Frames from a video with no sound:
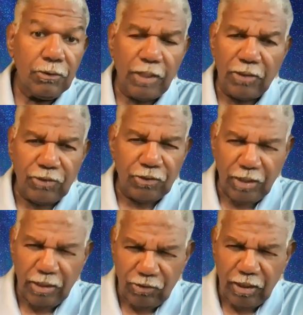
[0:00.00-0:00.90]
John says,
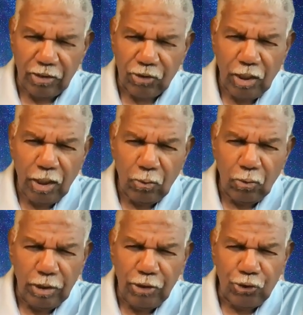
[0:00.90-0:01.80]
These things
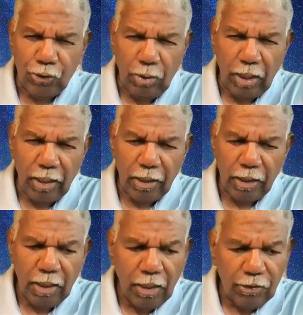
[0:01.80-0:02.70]
will lead you away.
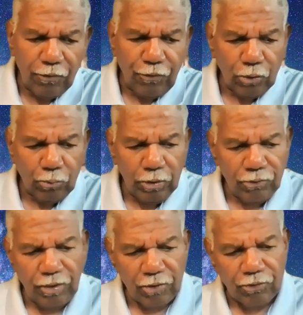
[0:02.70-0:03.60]
The third one
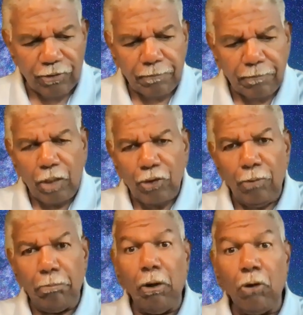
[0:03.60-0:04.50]
is this
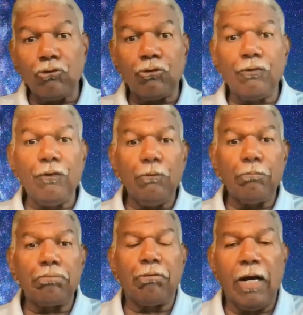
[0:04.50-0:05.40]
the
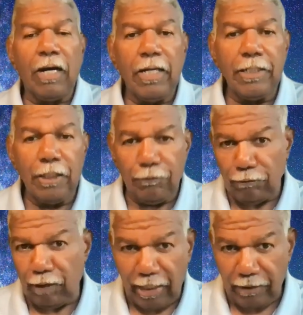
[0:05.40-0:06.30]
boastful pride
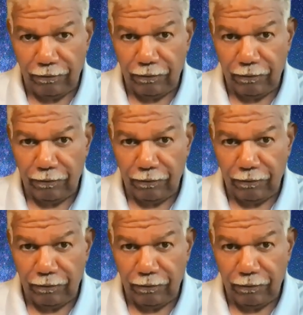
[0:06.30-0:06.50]
of life.